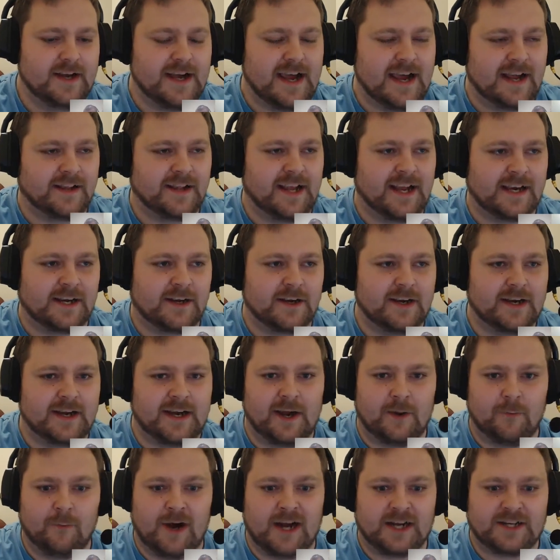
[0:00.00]
And
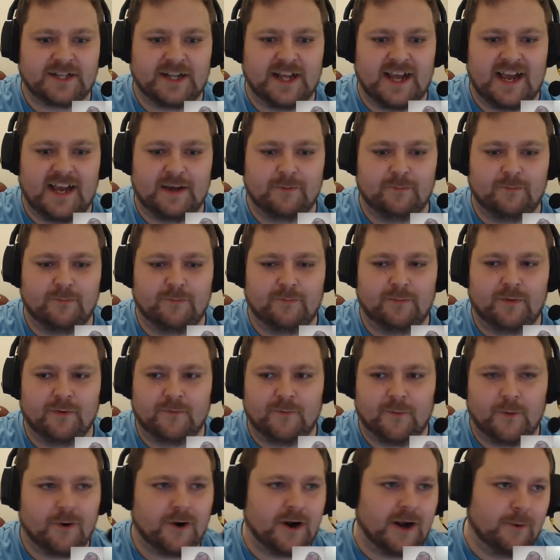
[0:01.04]
I watch that
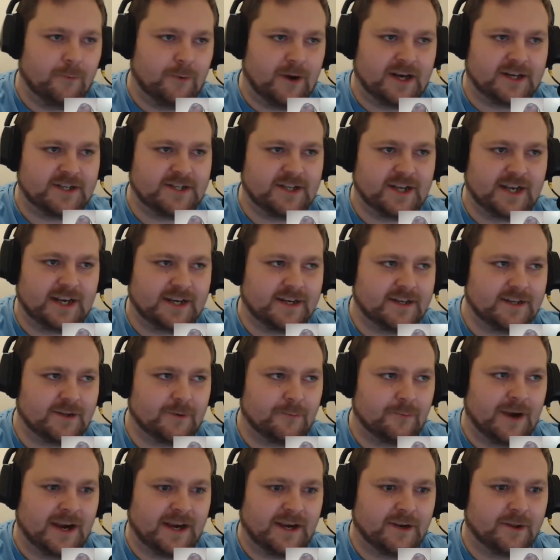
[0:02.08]
before I watch like
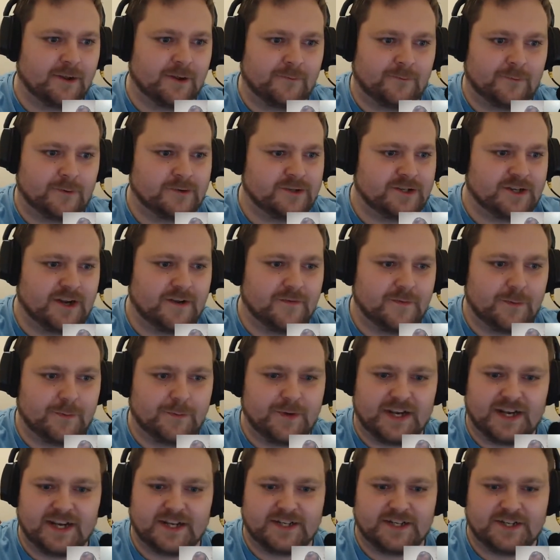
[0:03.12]
the regular version of it
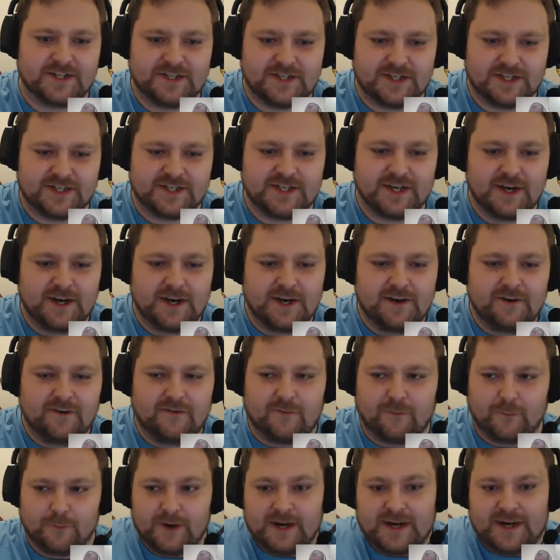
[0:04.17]
because it's just
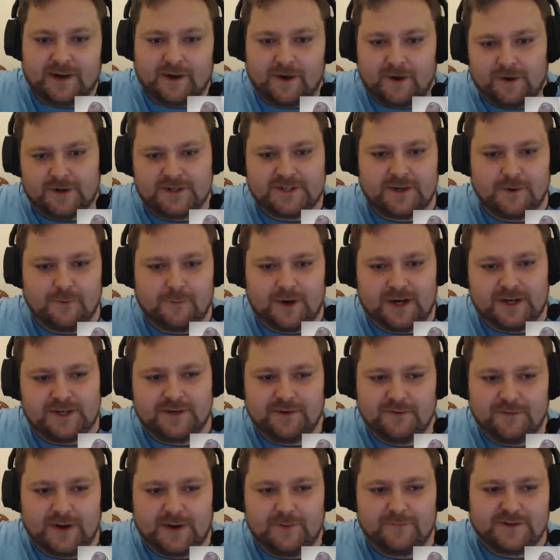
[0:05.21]
free to also watch
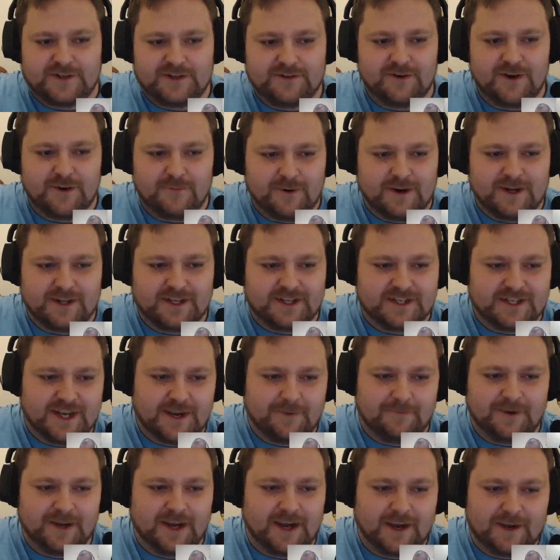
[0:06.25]
your favorite streamer at the
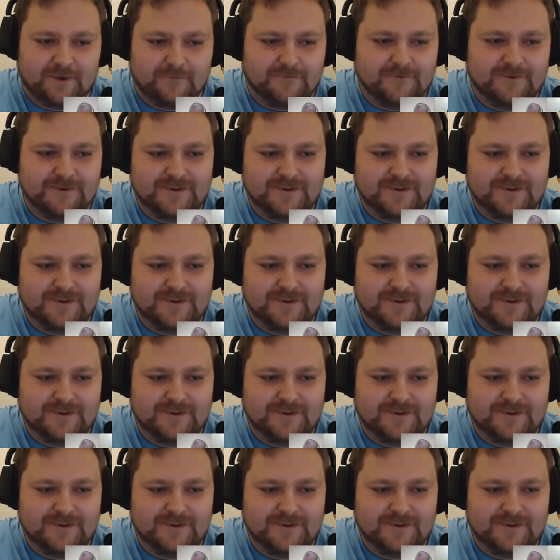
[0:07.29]
same time.